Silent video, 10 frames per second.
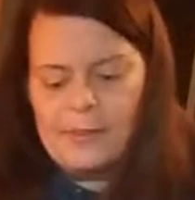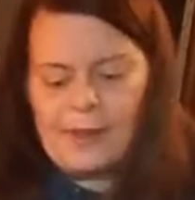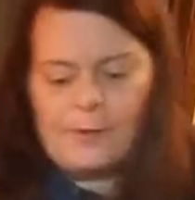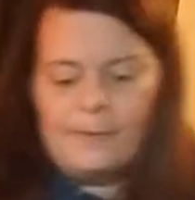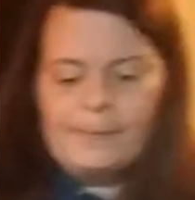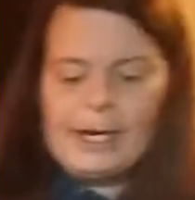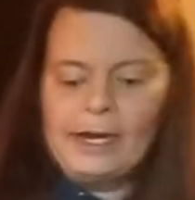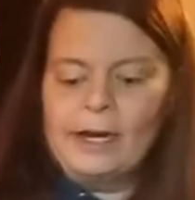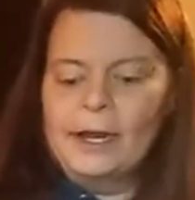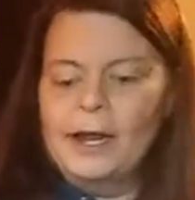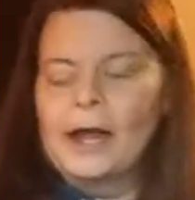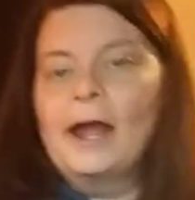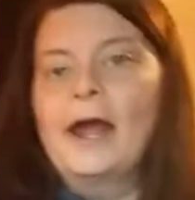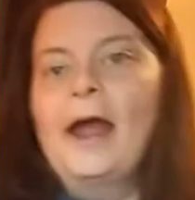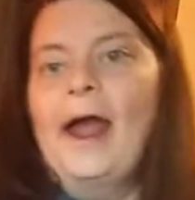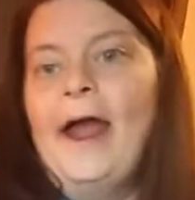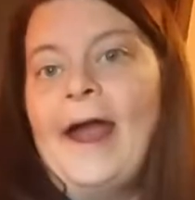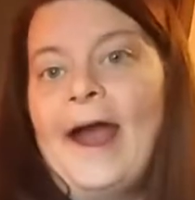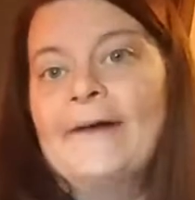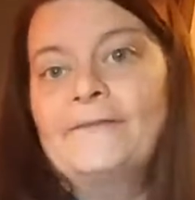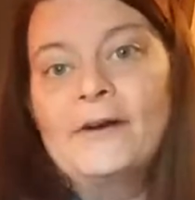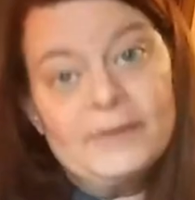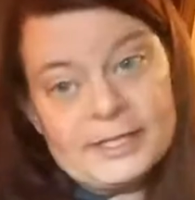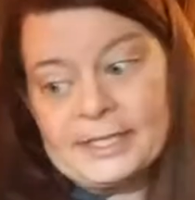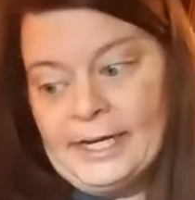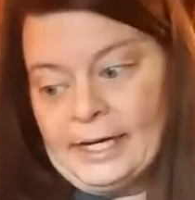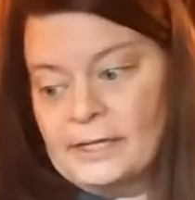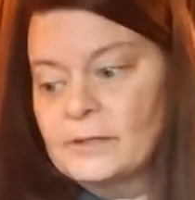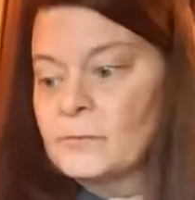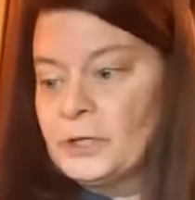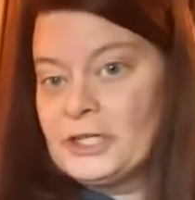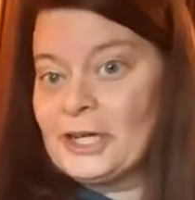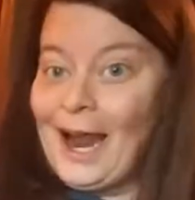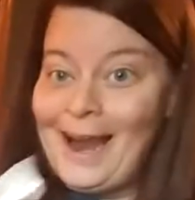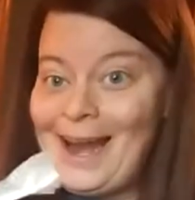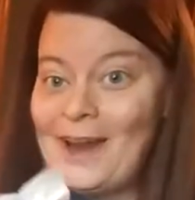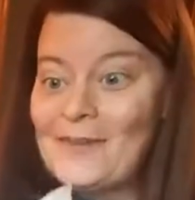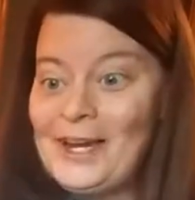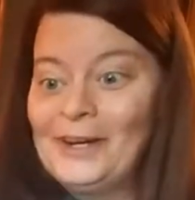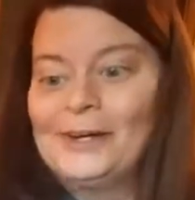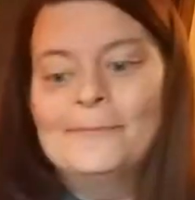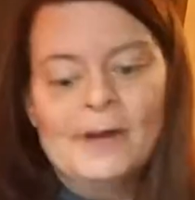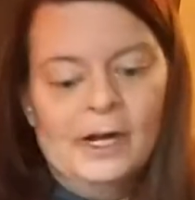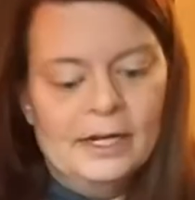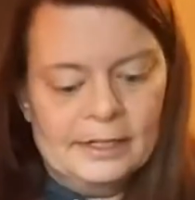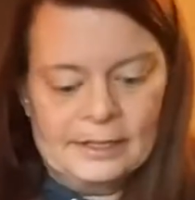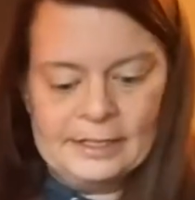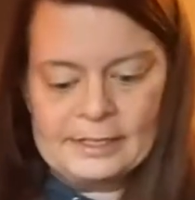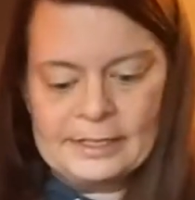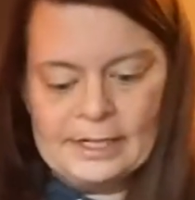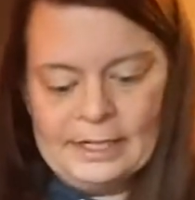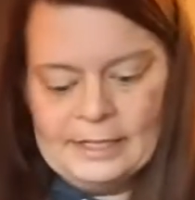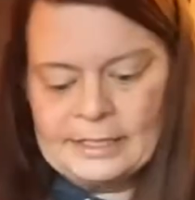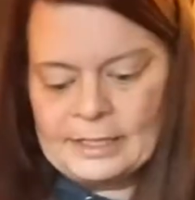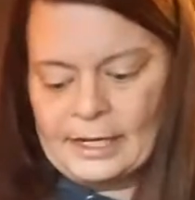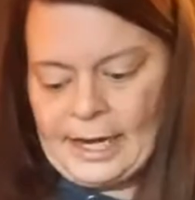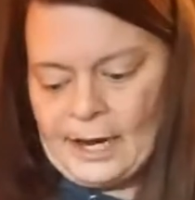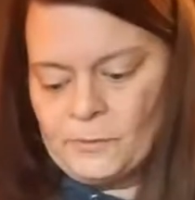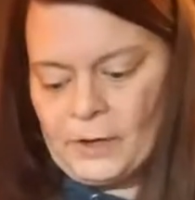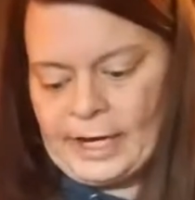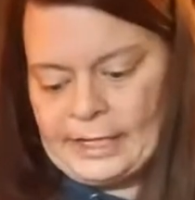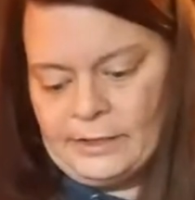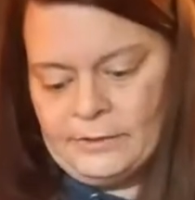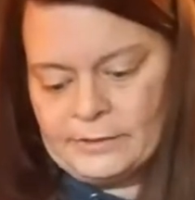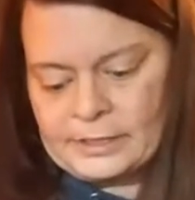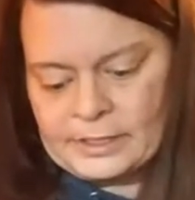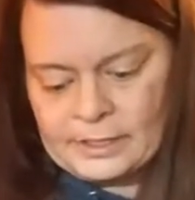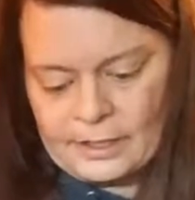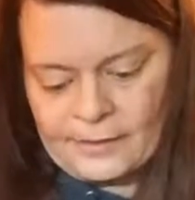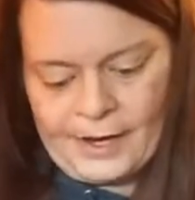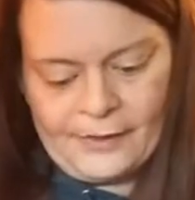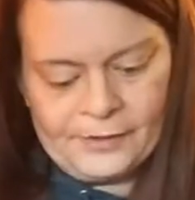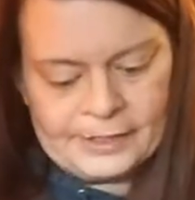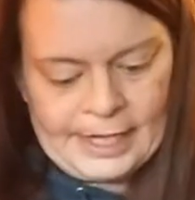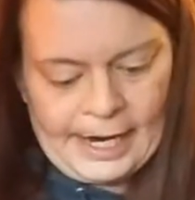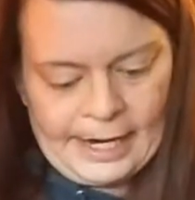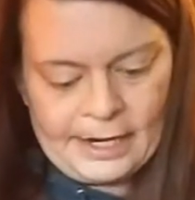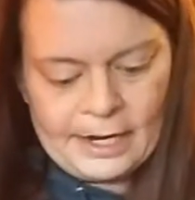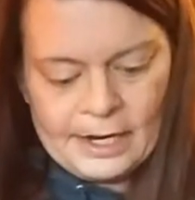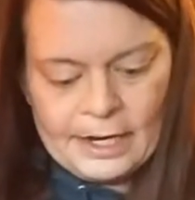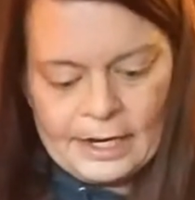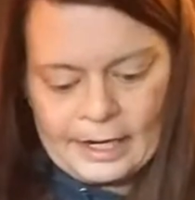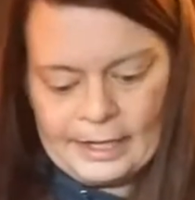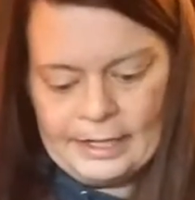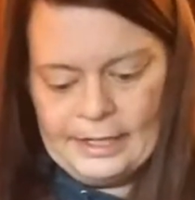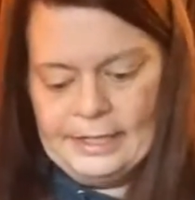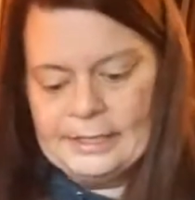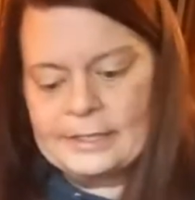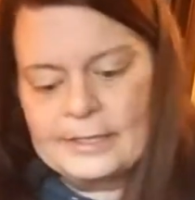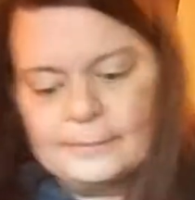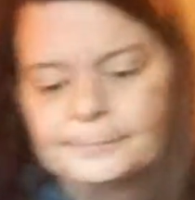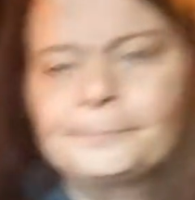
that would be a half of a stick, which I have here. This is, again, what I used the other day. It is,